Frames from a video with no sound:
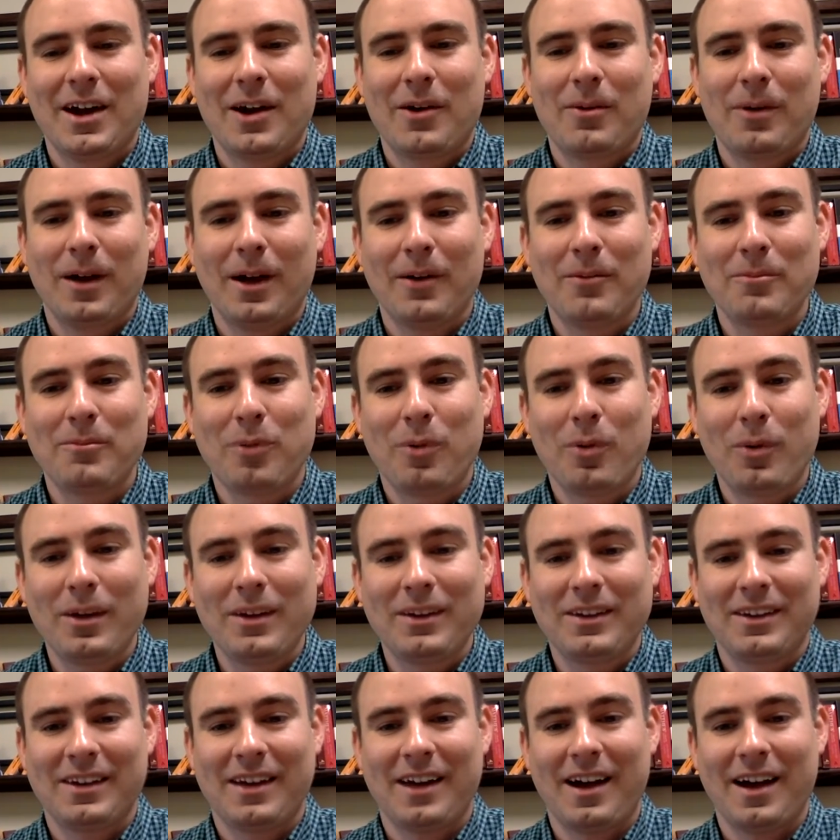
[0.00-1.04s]
around
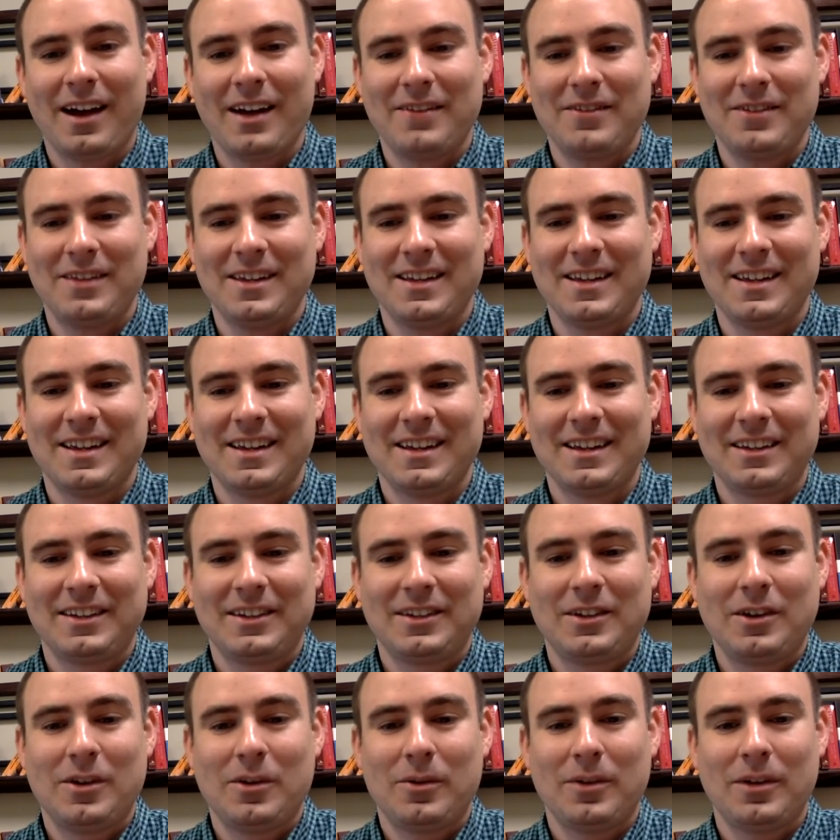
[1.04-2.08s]
poison ivy
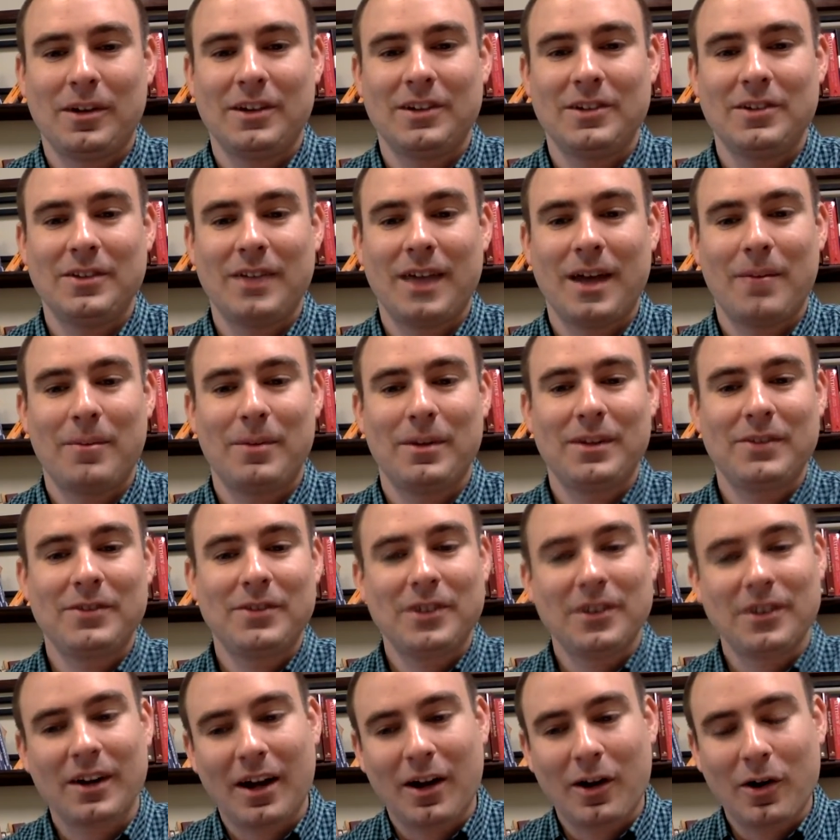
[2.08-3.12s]
because you don't want to do that. But if
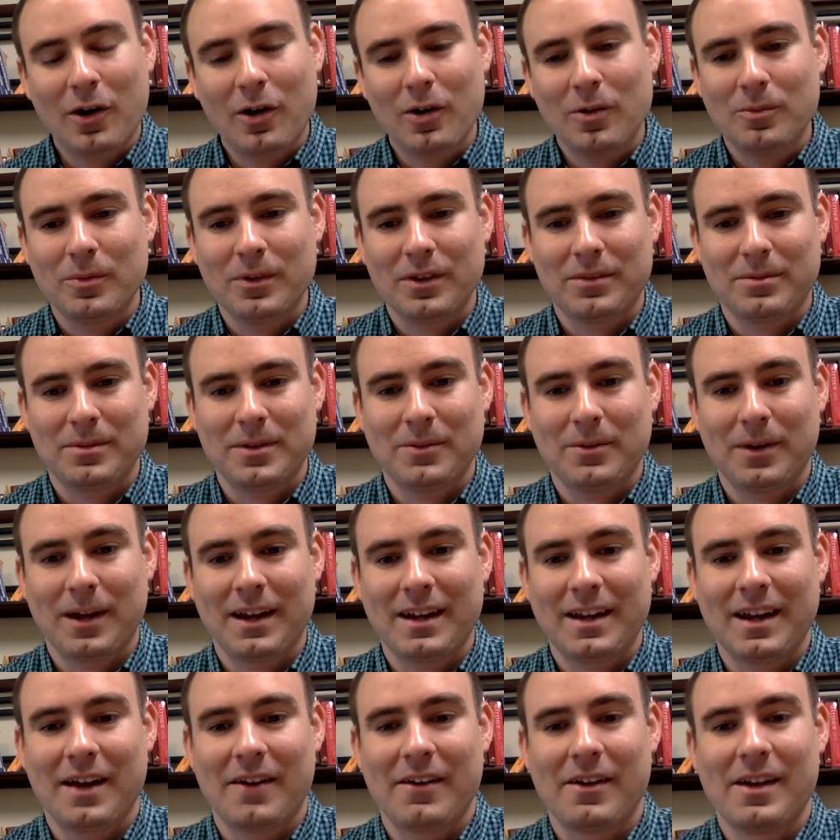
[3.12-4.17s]
you're at home with me right
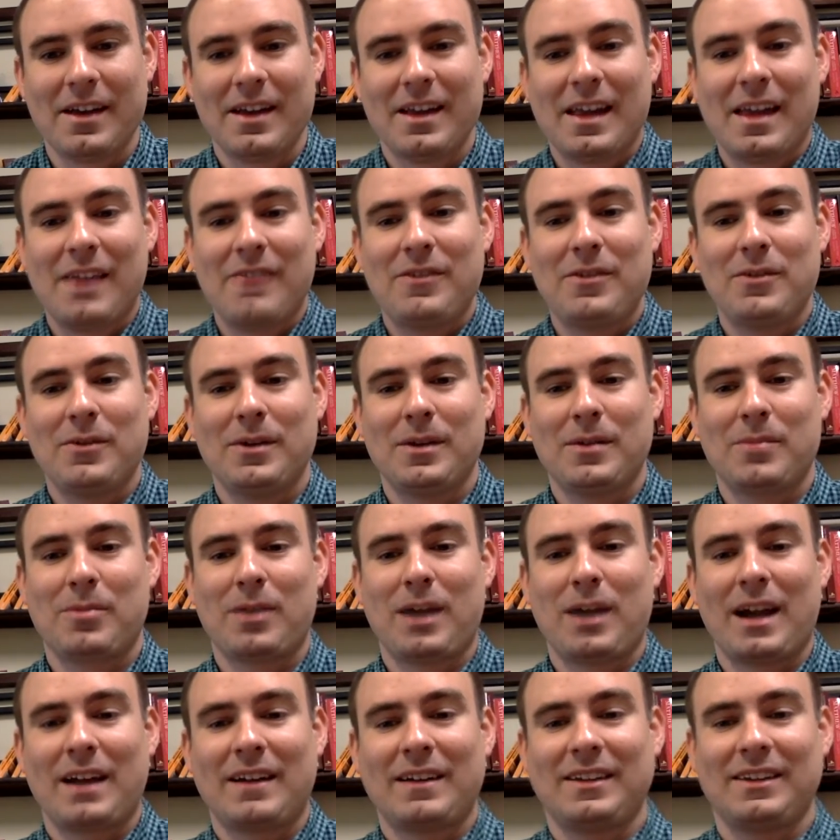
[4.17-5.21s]
now, if you want to
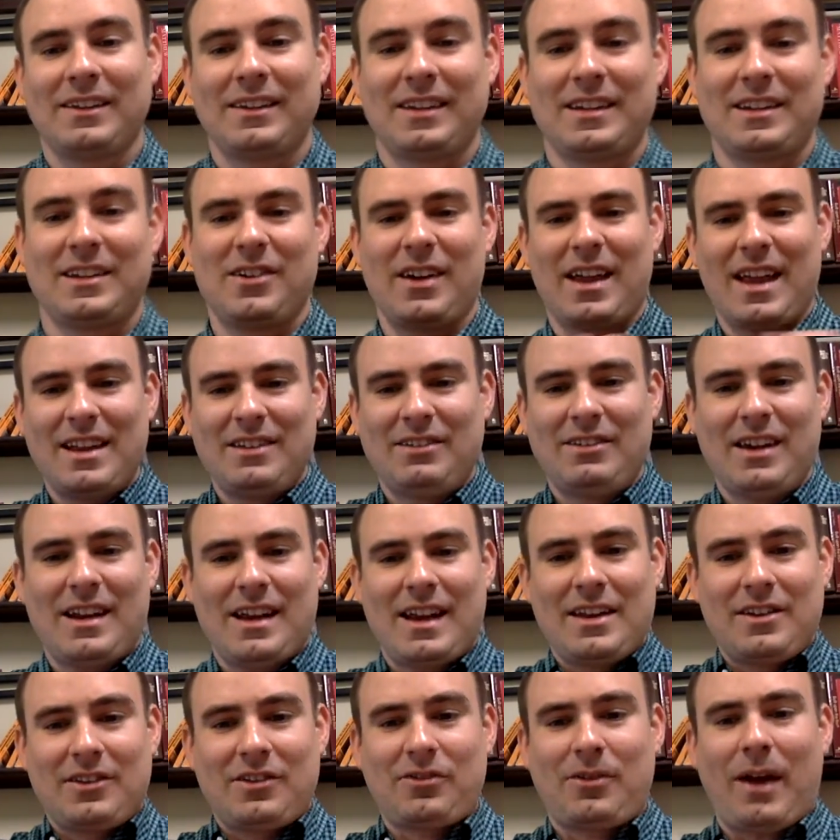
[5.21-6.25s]
practice like you're itching
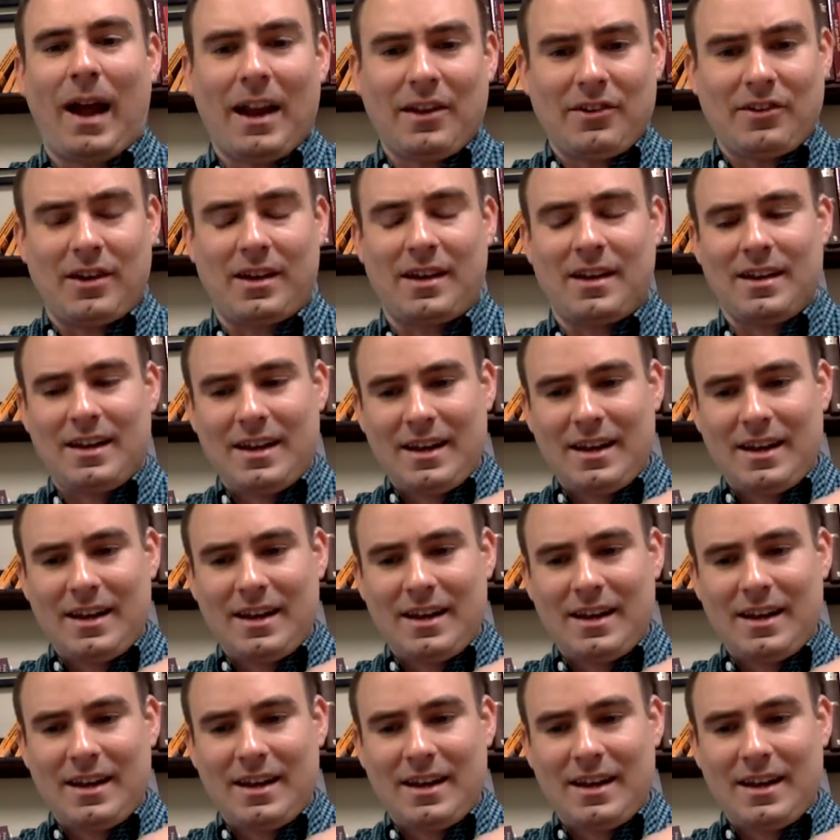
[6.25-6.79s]
and scratching.